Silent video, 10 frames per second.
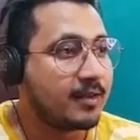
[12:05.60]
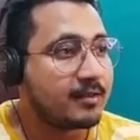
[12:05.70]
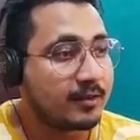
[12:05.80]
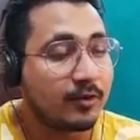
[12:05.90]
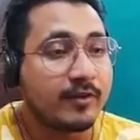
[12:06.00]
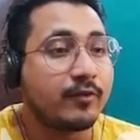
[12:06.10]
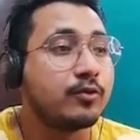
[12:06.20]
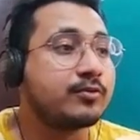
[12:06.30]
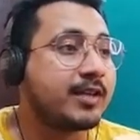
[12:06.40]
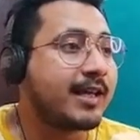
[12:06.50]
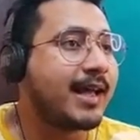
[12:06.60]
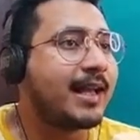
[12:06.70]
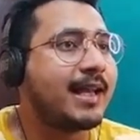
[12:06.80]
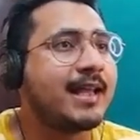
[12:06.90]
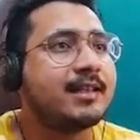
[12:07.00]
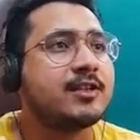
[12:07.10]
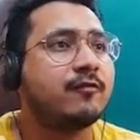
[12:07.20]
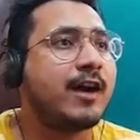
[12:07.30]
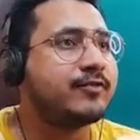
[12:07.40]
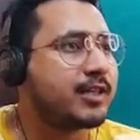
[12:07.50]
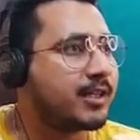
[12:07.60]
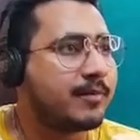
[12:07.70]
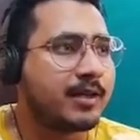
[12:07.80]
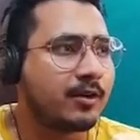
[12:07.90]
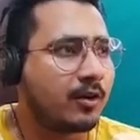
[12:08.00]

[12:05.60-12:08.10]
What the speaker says: So if you say our length is 5 centimeter